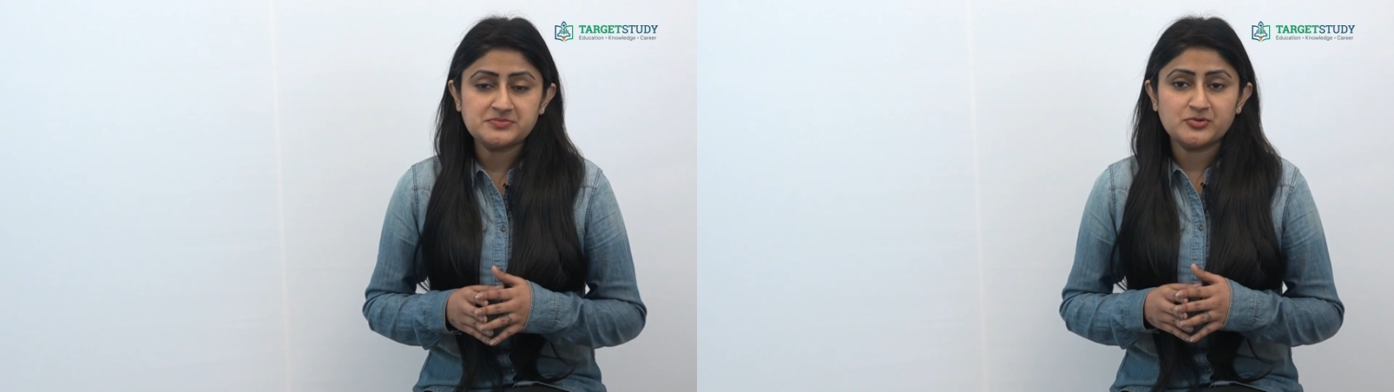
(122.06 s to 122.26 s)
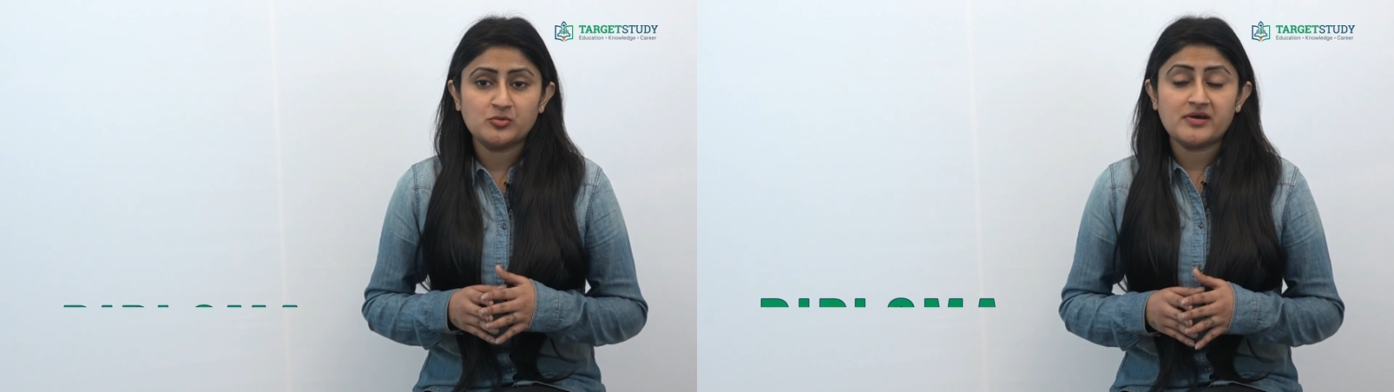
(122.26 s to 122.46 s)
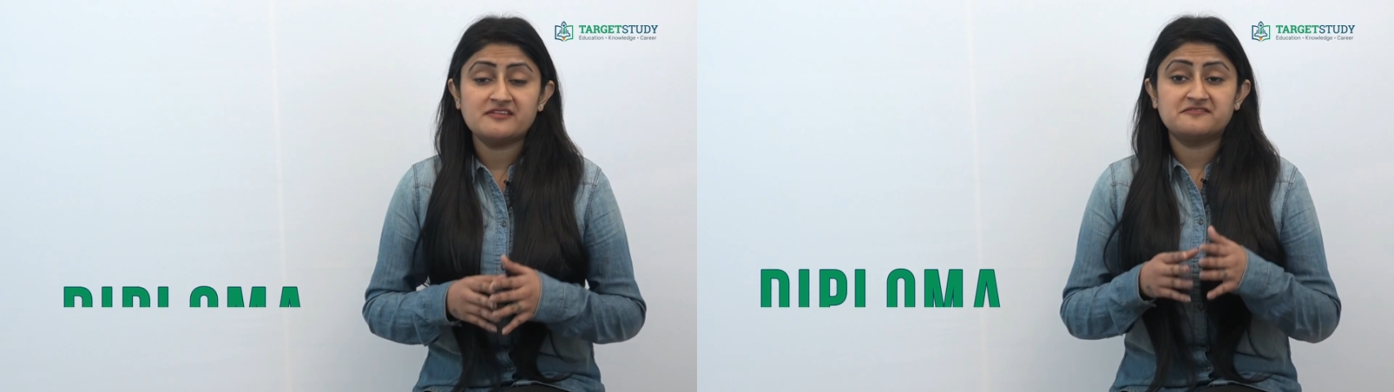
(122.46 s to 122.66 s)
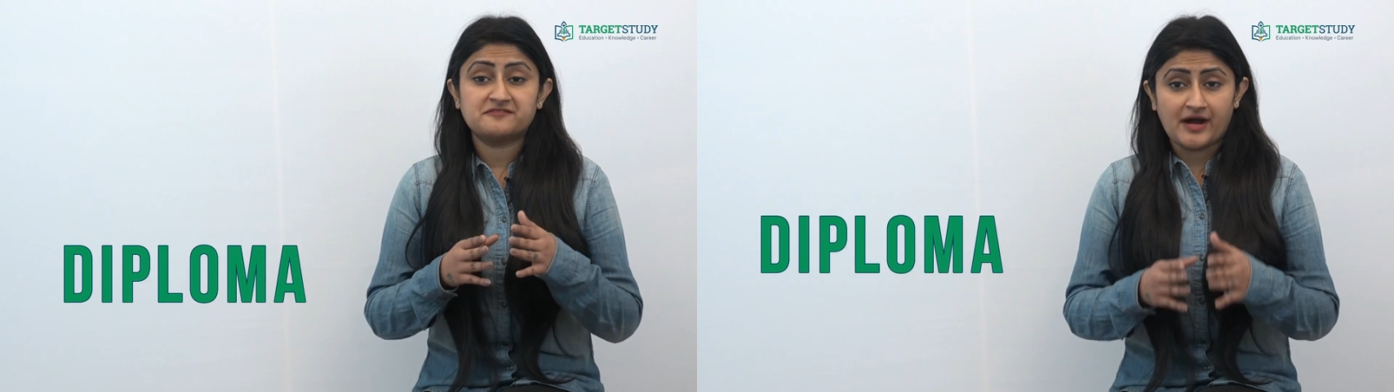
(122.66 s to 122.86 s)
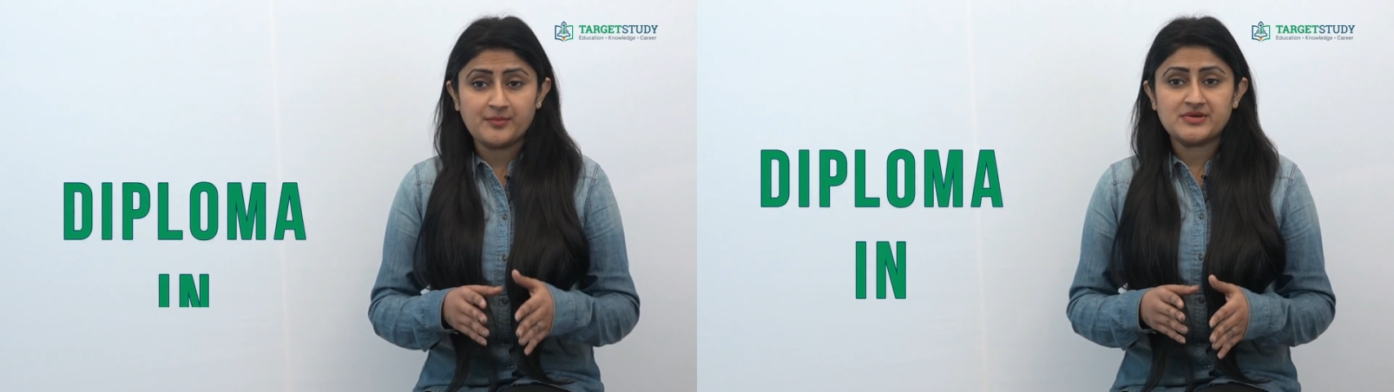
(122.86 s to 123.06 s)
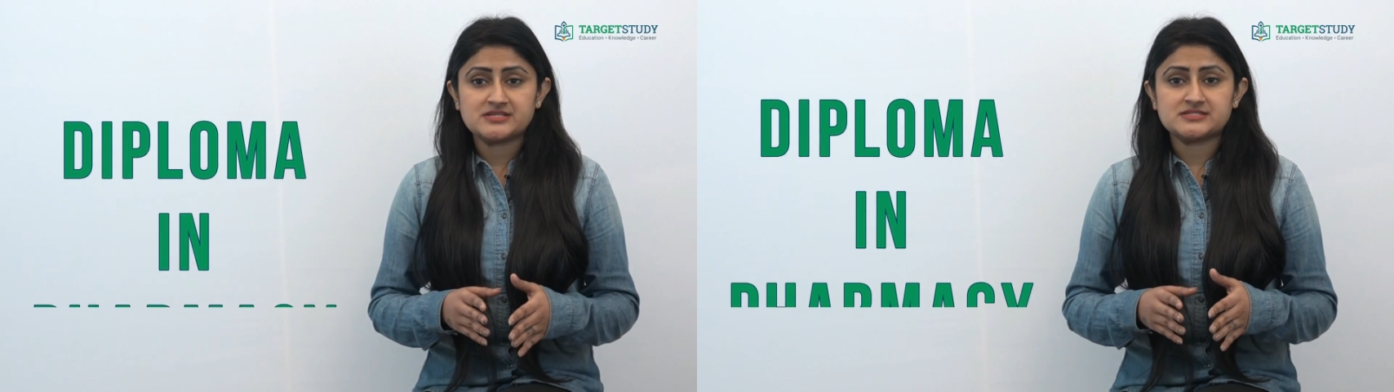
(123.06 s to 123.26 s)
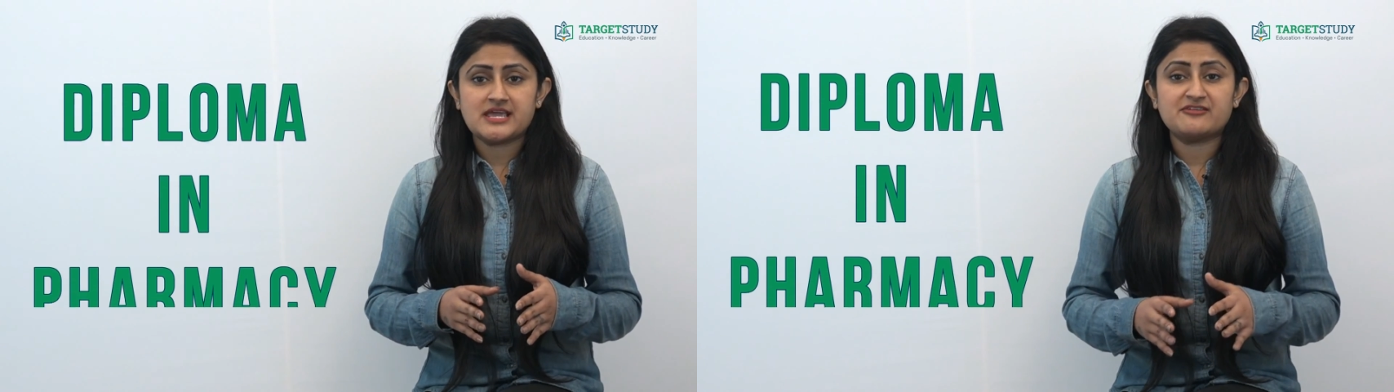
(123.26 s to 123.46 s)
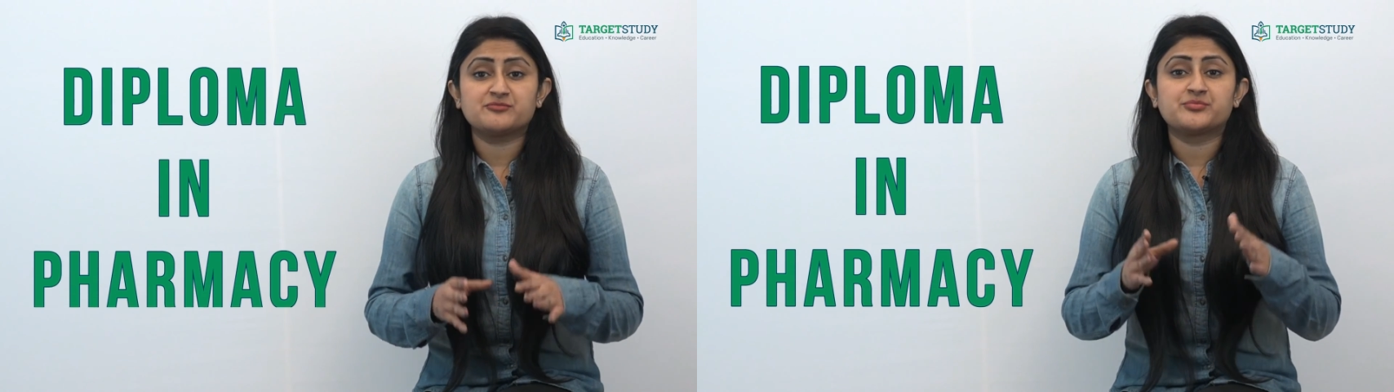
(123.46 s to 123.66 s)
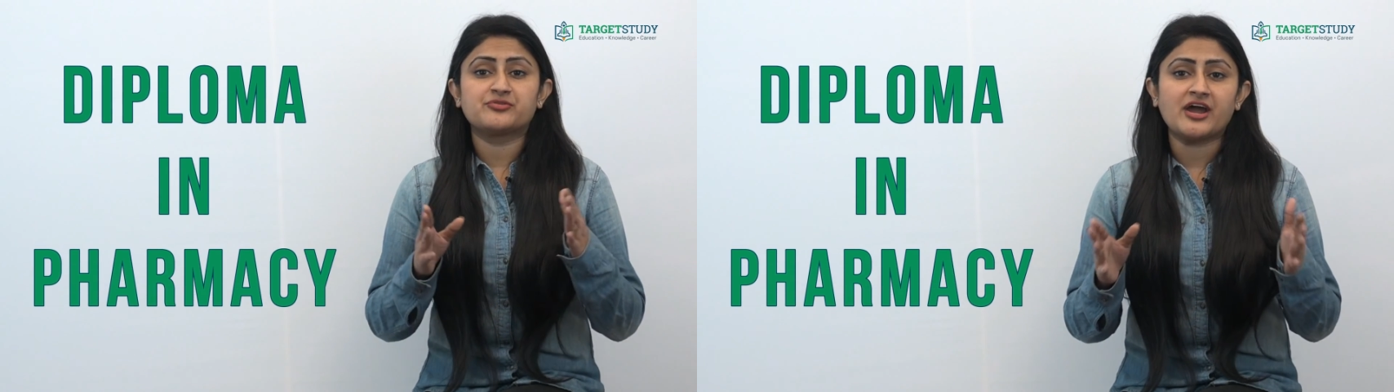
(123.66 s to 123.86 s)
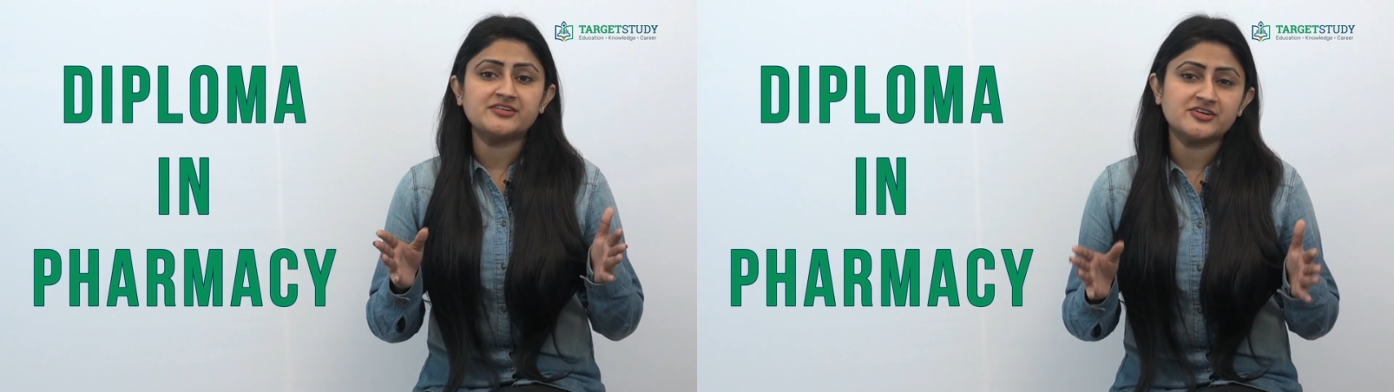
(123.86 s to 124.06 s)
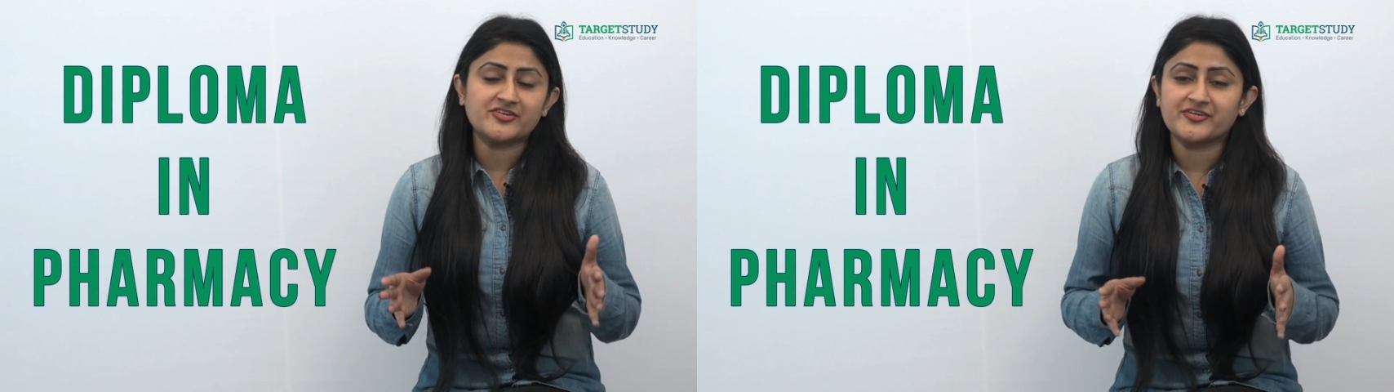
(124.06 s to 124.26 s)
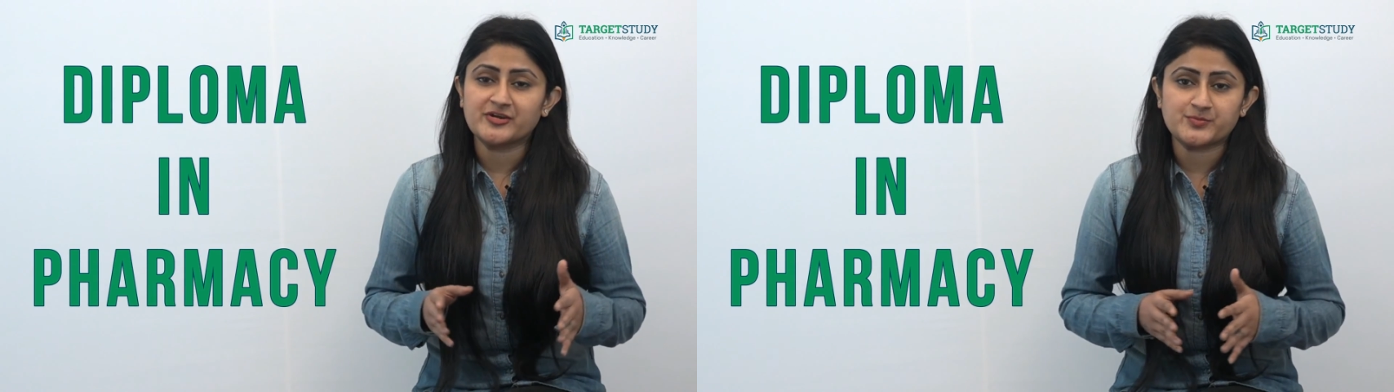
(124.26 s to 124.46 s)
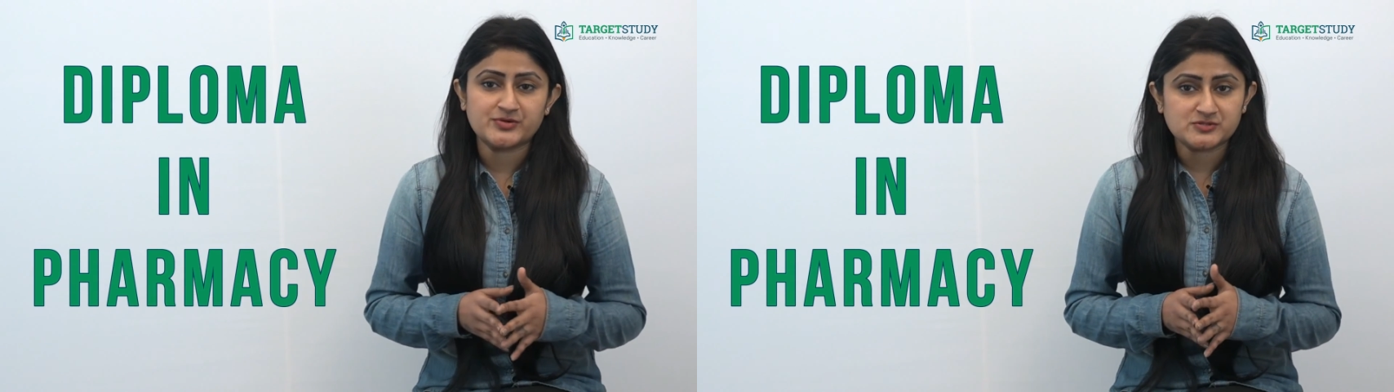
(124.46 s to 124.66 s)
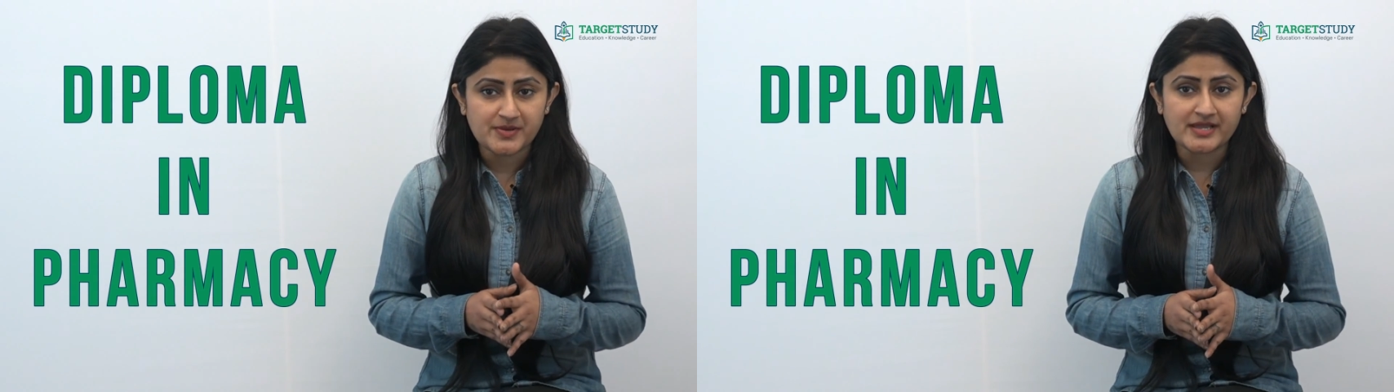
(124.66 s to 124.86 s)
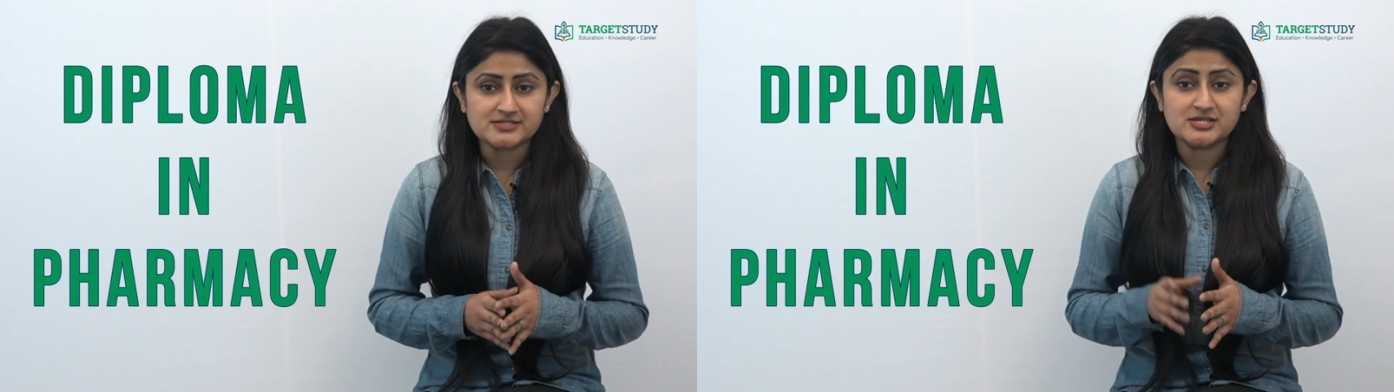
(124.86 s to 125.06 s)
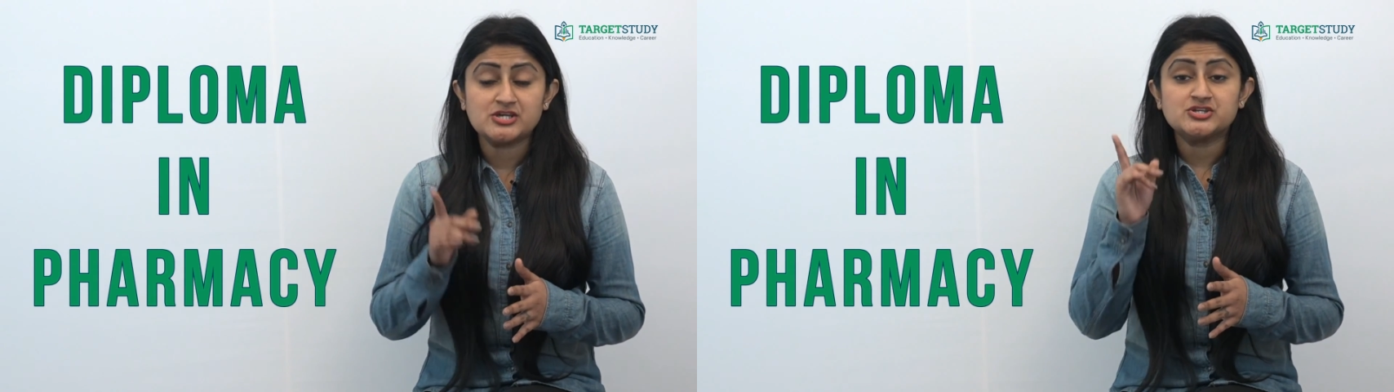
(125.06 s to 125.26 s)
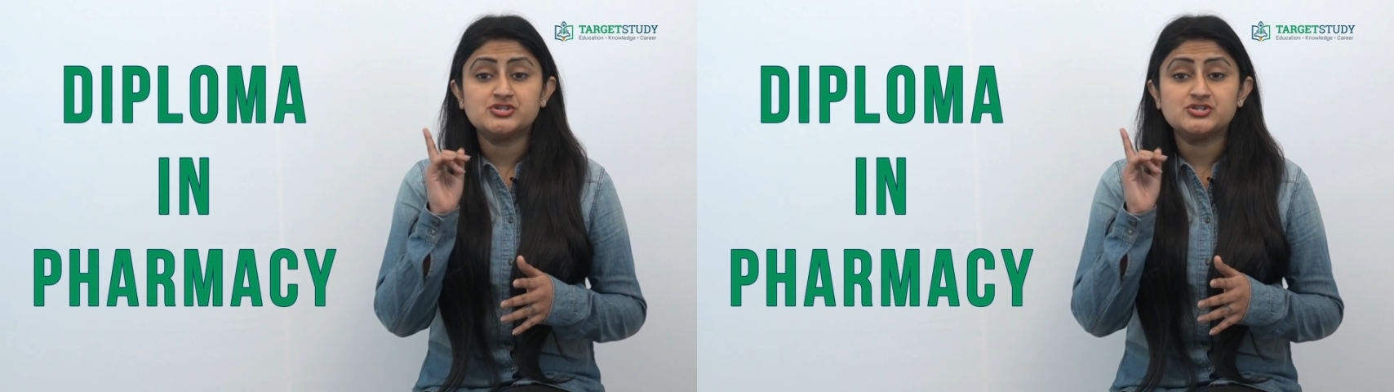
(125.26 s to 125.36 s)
with diploma in pharmacy have brighter career prospects